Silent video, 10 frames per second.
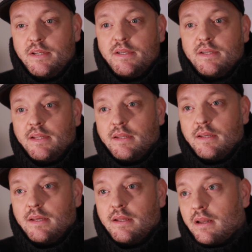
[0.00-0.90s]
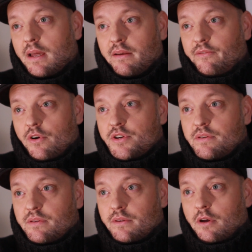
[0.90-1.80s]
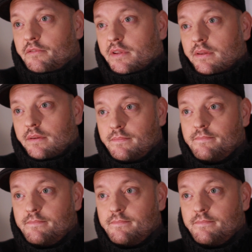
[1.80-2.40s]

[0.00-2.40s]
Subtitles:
city-like version of it.